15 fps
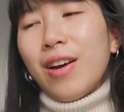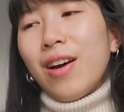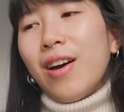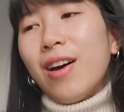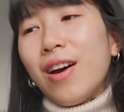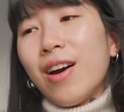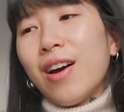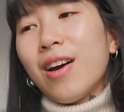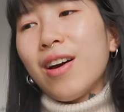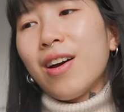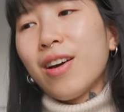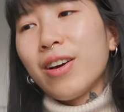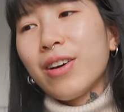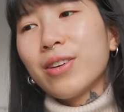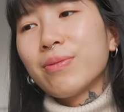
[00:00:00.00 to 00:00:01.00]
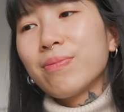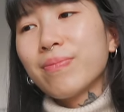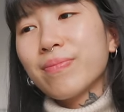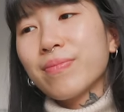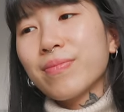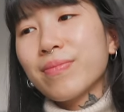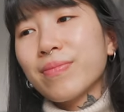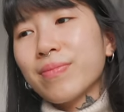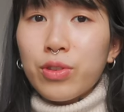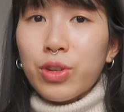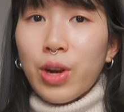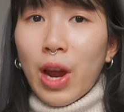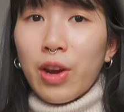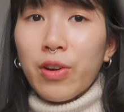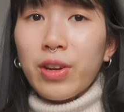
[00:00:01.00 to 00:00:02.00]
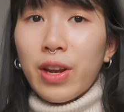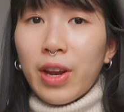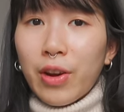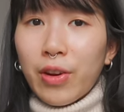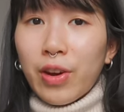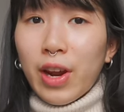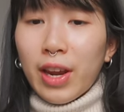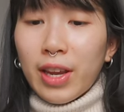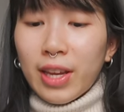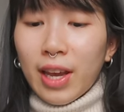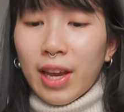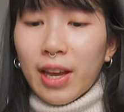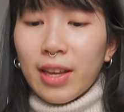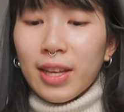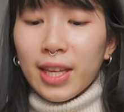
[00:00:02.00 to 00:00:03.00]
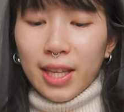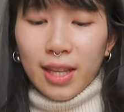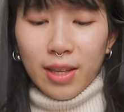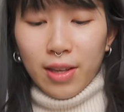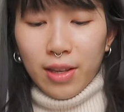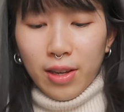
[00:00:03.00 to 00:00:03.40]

Trial and error, I guess.